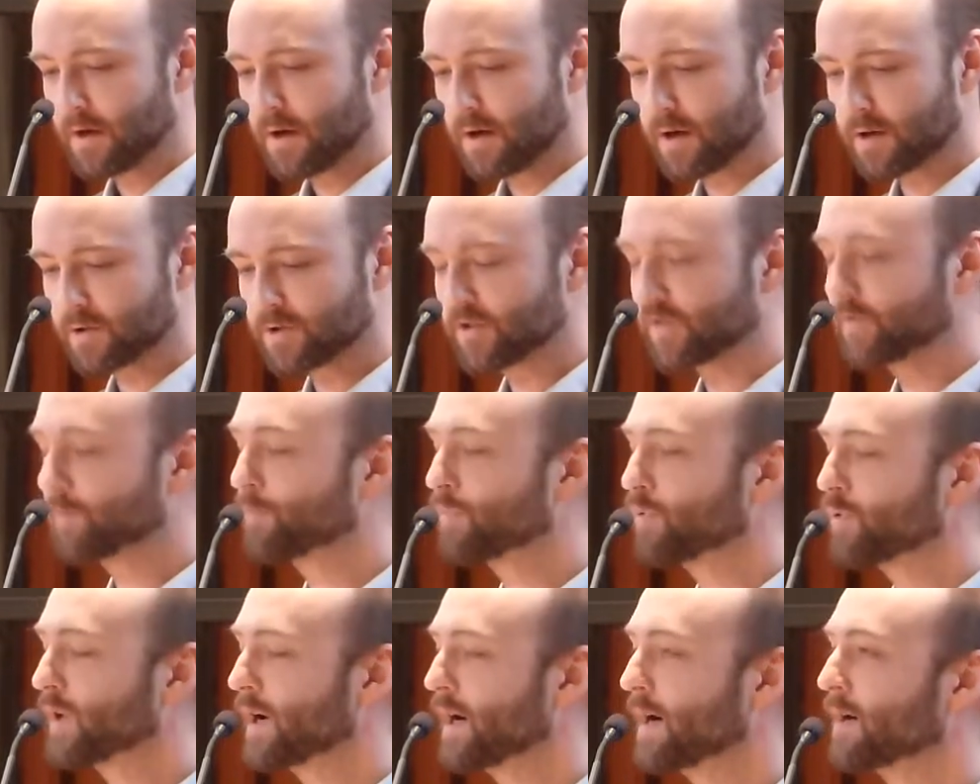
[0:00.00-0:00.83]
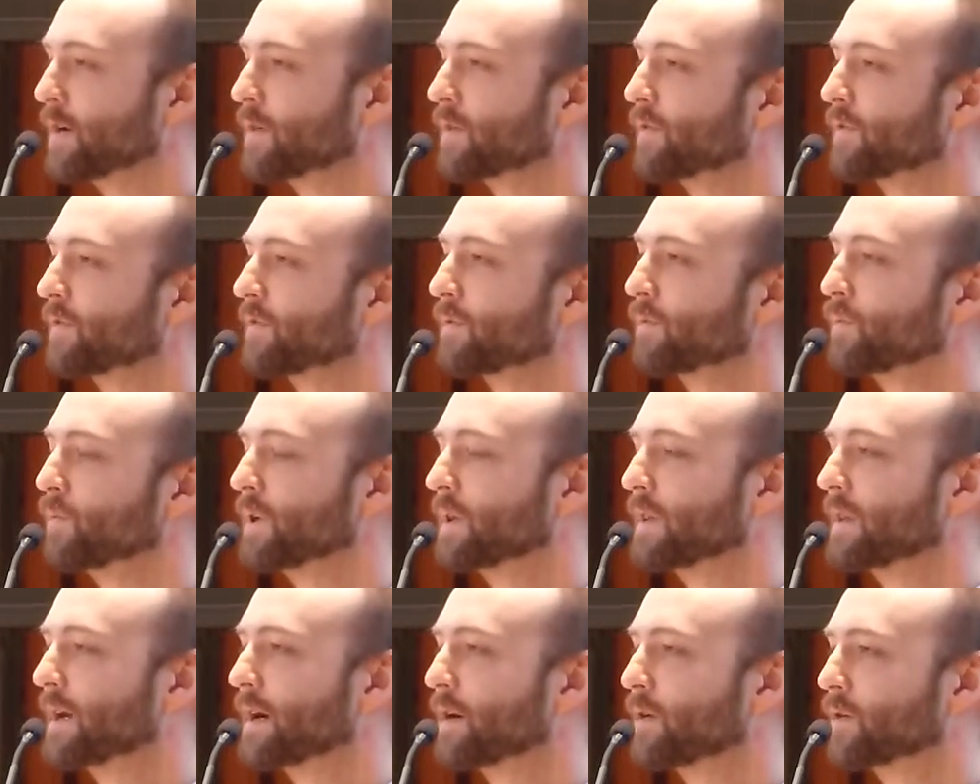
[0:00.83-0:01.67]
are just prayers
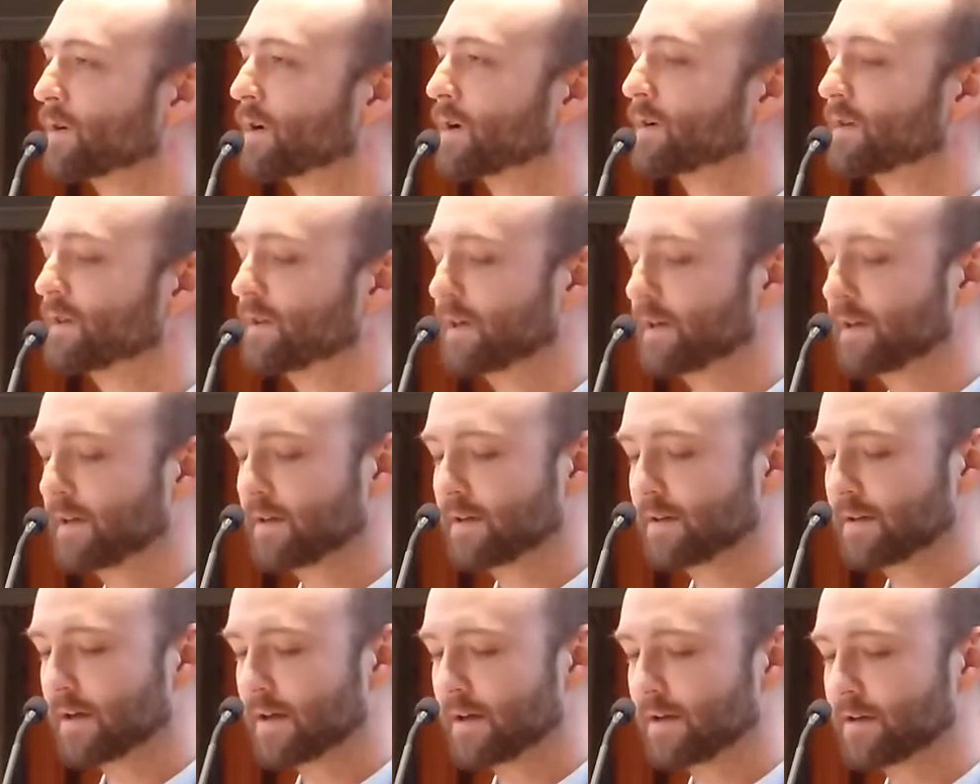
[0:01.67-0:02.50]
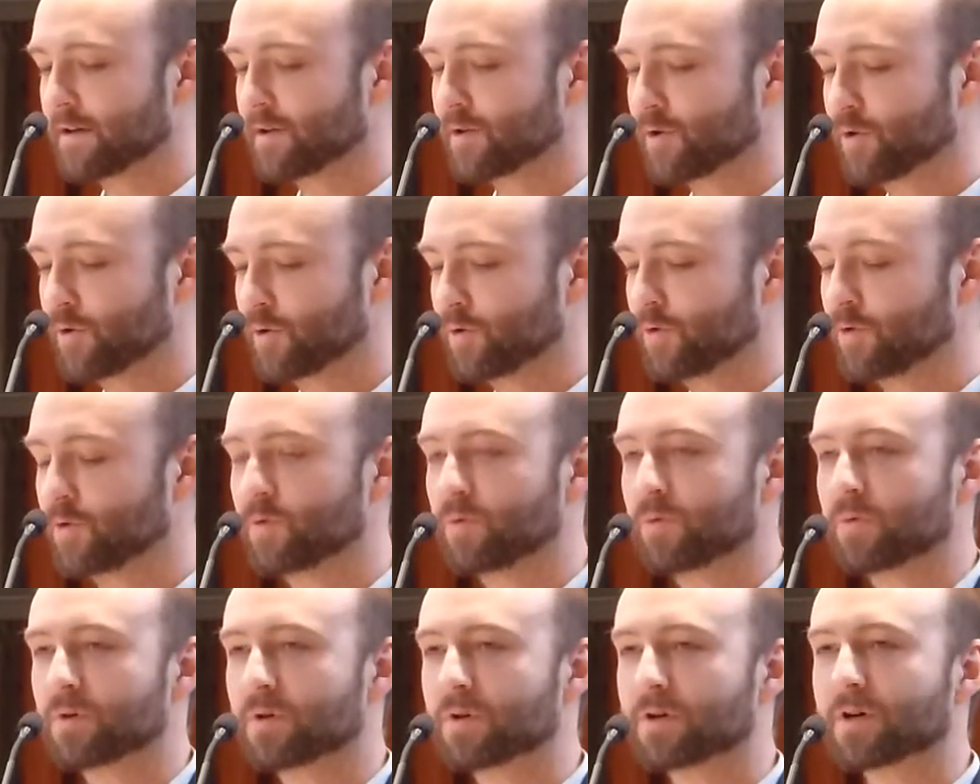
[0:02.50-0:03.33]
without articulating
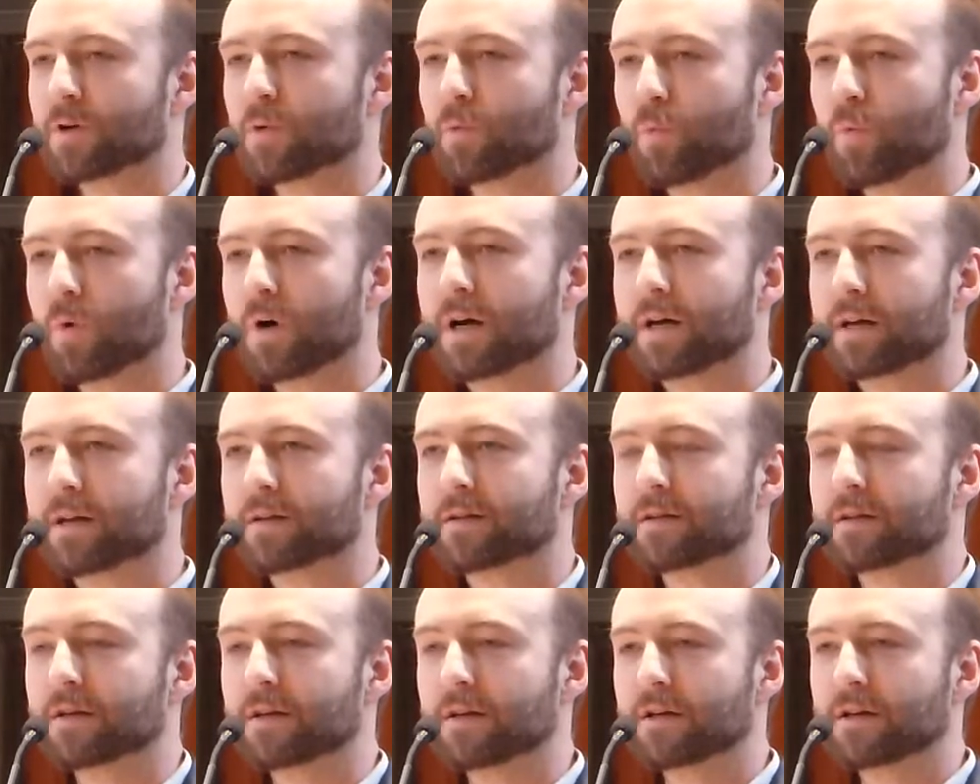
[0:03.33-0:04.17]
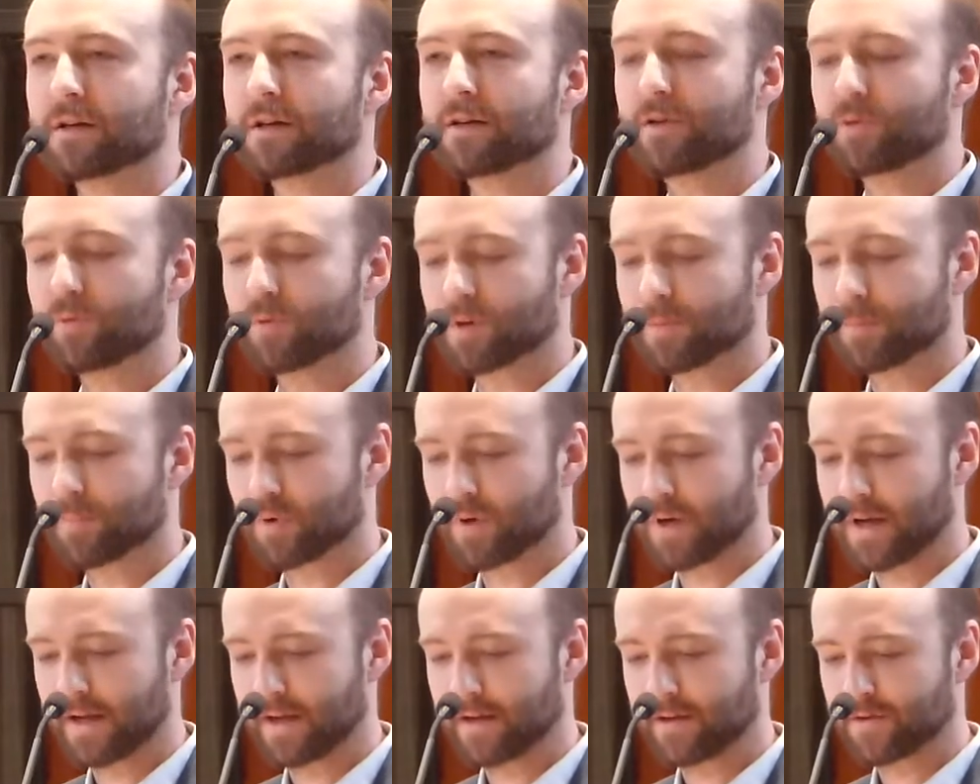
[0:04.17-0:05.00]
who or what you are
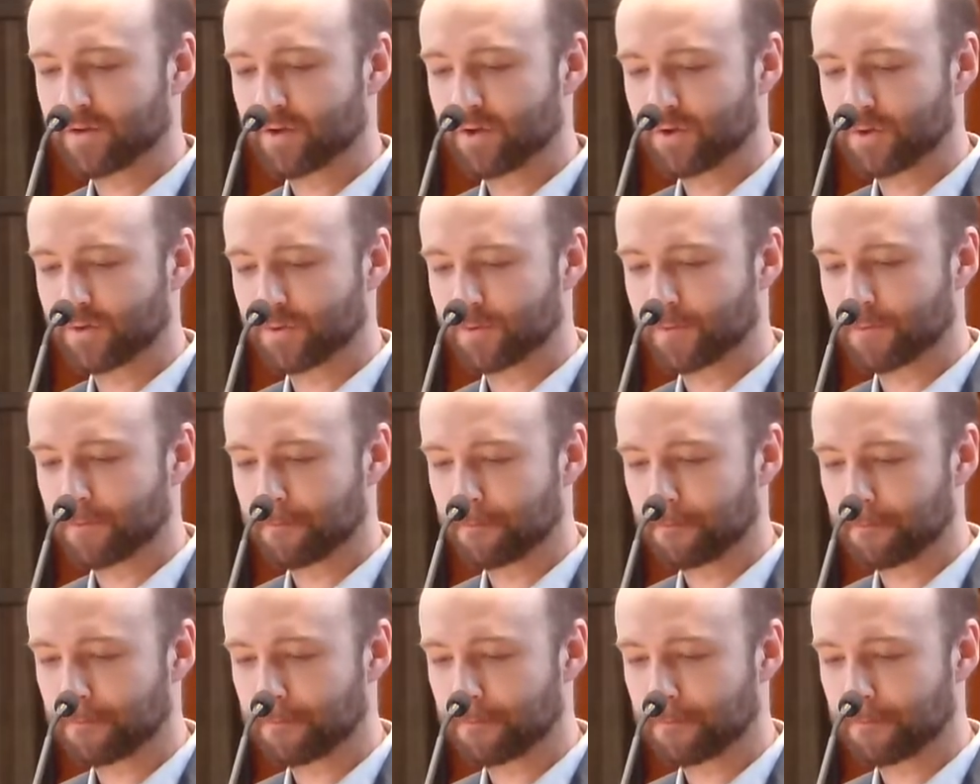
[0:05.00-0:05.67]
praying to.